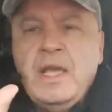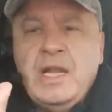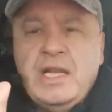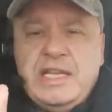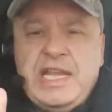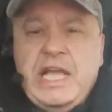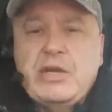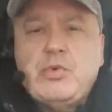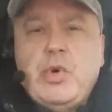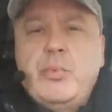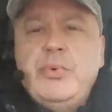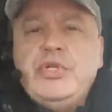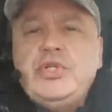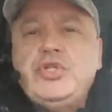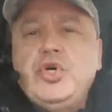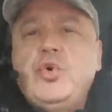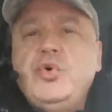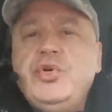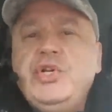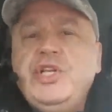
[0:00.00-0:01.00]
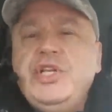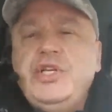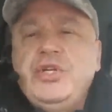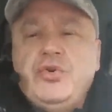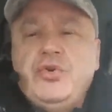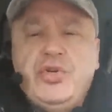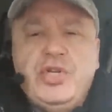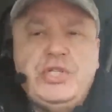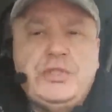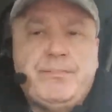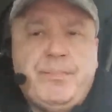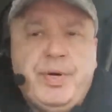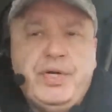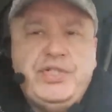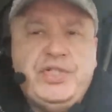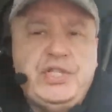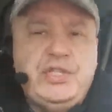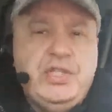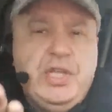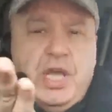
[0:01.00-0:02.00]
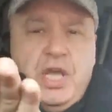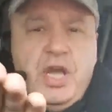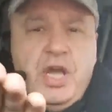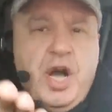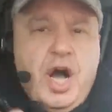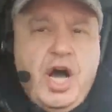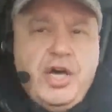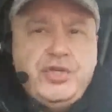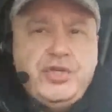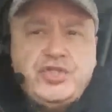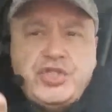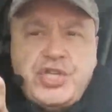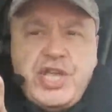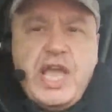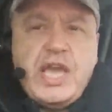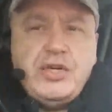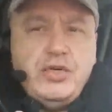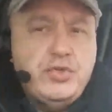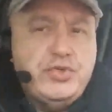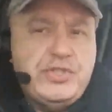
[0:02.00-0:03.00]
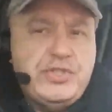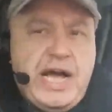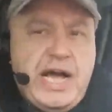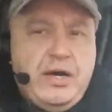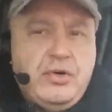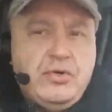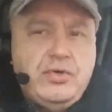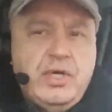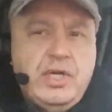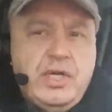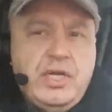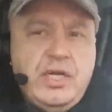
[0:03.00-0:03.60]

Like what we're doing here is pushing other channels out